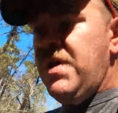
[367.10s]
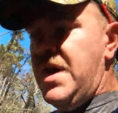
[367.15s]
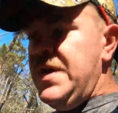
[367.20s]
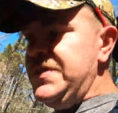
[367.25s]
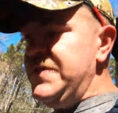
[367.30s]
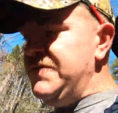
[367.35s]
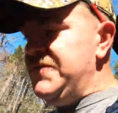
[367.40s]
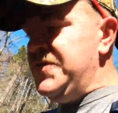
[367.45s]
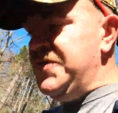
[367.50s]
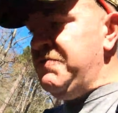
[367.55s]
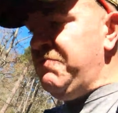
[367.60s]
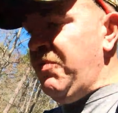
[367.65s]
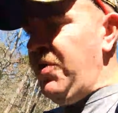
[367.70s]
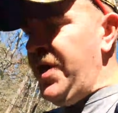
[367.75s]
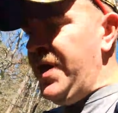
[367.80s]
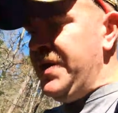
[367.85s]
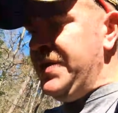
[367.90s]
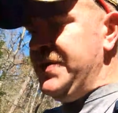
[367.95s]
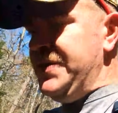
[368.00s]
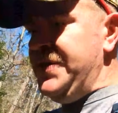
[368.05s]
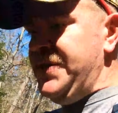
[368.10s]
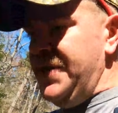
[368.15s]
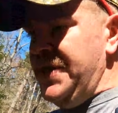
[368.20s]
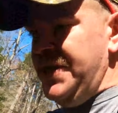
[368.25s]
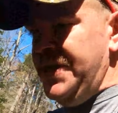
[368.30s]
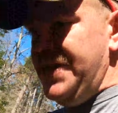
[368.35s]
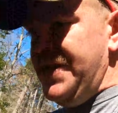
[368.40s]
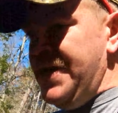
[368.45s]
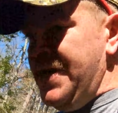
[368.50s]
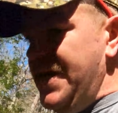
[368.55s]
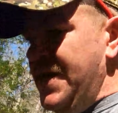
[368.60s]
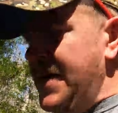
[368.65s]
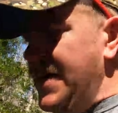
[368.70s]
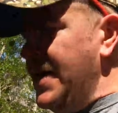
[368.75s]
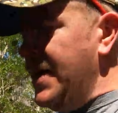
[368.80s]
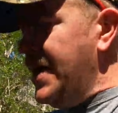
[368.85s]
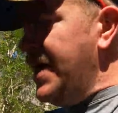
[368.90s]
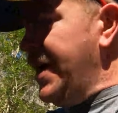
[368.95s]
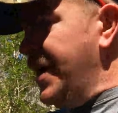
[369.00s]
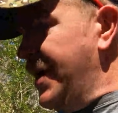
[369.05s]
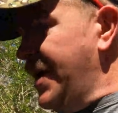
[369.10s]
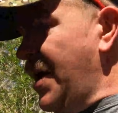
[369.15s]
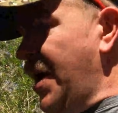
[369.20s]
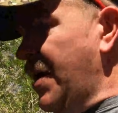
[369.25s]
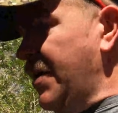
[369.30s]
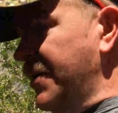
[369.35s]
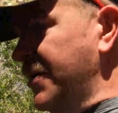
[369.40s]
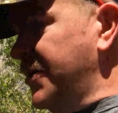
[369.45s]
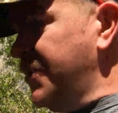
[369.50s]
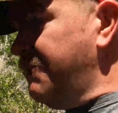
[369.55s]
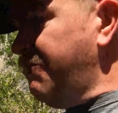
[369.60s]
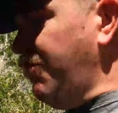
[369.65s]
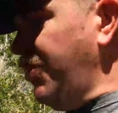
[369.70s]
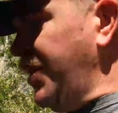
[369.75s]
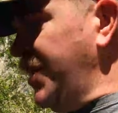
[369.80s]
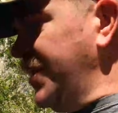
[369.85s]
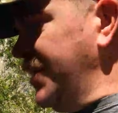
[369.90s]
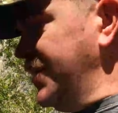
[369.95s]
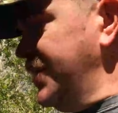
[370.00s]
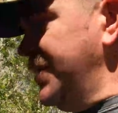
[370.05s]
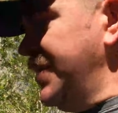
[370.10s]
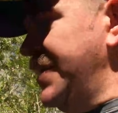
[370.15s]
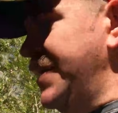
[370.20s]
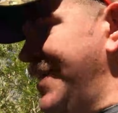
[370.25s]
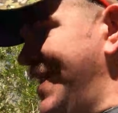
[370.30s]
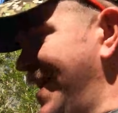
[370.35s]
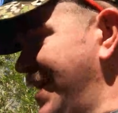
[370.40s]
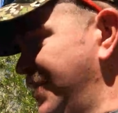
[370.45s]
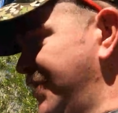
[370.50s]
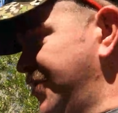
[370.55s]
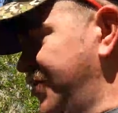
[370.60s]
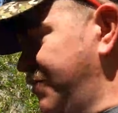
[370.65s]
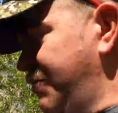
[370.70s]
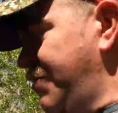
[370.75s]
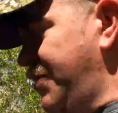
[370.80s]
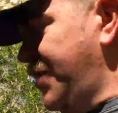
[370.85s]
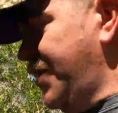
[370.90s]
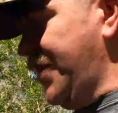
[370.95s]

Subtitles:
are lots of springs in Hot Springs National